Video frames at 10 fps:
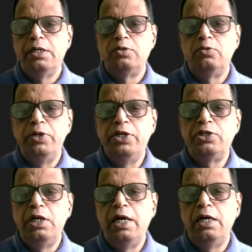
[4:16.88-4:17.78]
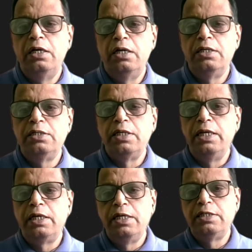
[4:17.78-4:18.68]
So each layer learns
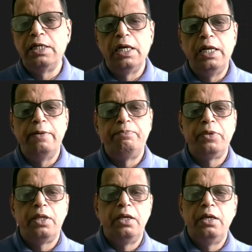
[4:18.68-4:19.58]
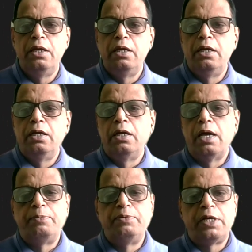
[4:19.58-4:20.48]
increasingly
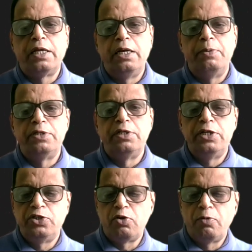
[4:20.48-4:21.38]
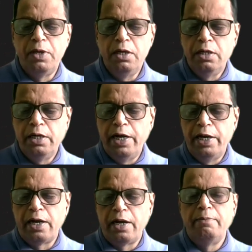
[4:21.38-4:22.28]
abstract representation of the
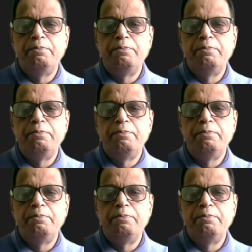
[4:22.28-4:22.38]
data.